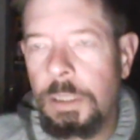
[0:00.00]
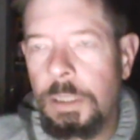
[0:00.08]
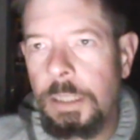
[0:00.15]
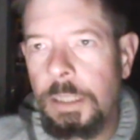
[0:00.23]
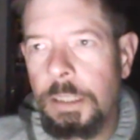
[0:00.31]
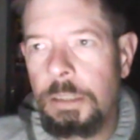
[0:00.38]

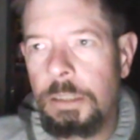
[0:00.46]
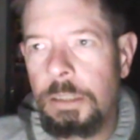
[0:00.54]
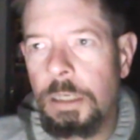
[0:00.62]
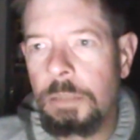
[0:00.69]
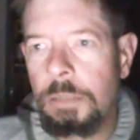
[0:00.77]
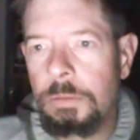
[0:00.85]
And then
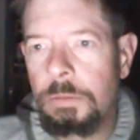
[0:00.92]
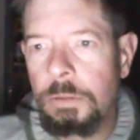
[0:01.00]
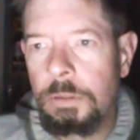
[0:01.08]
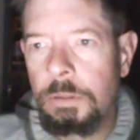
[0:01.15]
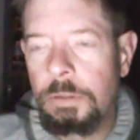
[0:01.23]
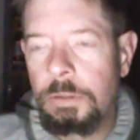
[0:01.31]
uh,
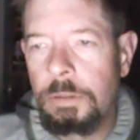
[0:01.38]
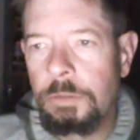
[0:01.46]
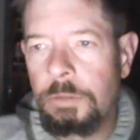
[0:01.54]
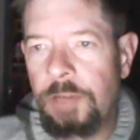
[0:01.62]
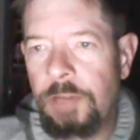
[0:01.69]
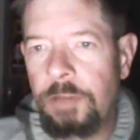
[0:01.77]

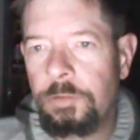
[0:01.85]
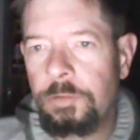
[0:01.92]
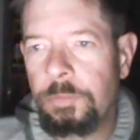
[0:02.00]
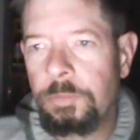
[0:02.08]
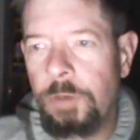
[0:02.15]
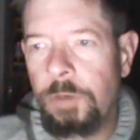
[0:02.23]

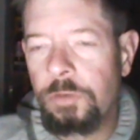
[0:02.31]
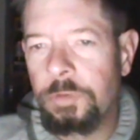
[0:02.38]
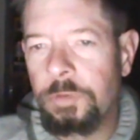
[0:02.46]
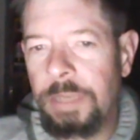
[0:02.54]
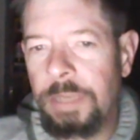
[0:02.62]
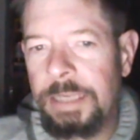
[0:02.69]
James Marshall
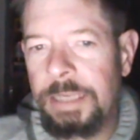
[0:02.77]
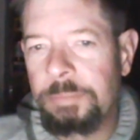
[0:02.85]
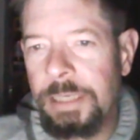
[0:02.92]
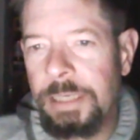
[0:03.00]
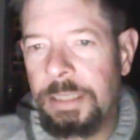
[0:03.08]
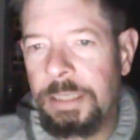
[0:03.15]
was laying in
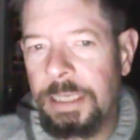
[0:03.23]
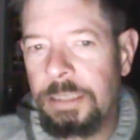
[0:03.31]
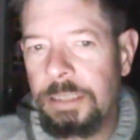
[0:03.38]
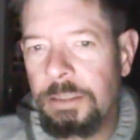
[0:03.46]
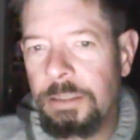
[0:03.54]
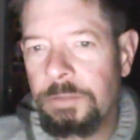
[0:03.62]
bed like
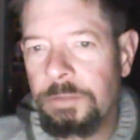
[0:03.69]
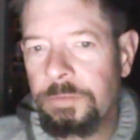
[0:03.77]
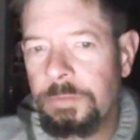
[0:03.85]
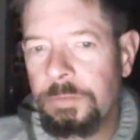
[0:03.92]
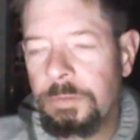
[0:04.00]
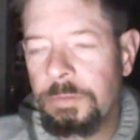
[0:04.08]
he
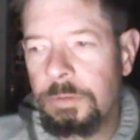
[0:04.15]
does.